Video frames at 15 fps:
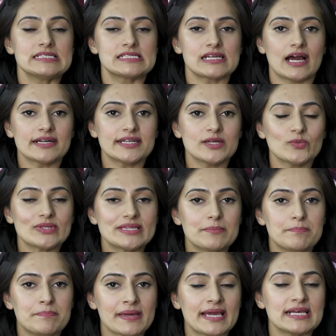Starting with the
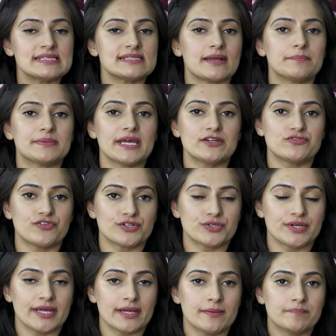biggest update for
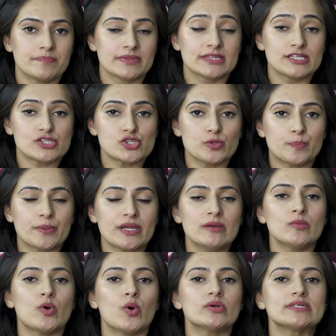today, the
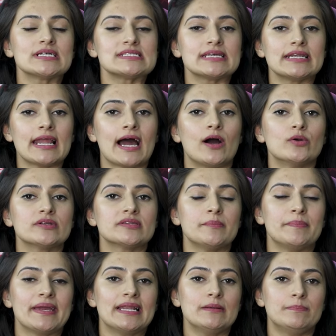Supreme Court has allowed the
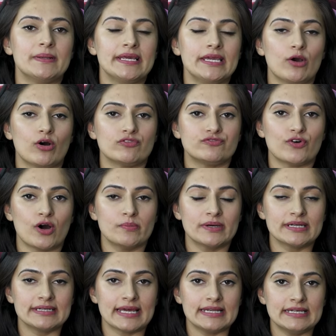bail plea of
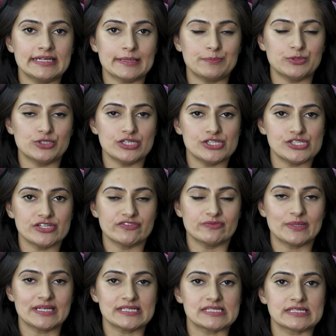former Delhi Deputy Chief
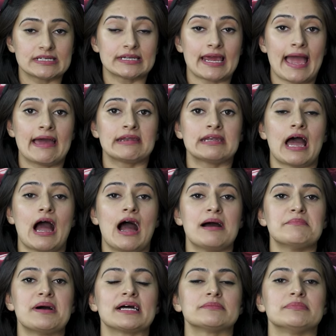Minister and
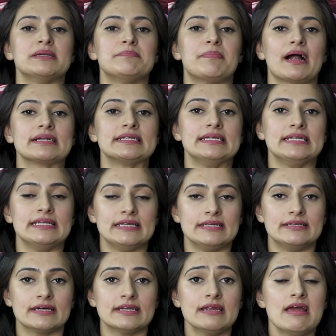Aam Aadmi Party
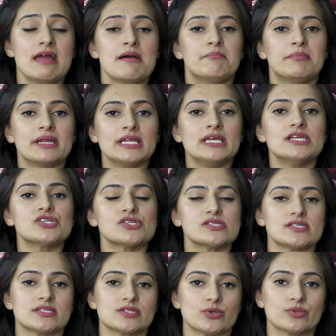leader Manish
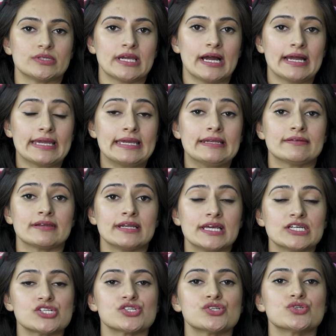Sisodia in
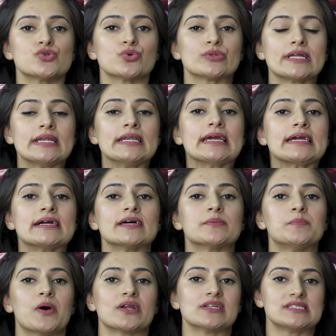relation to the liquor
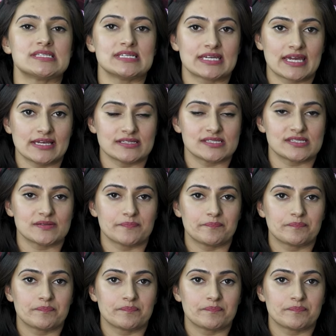policy case.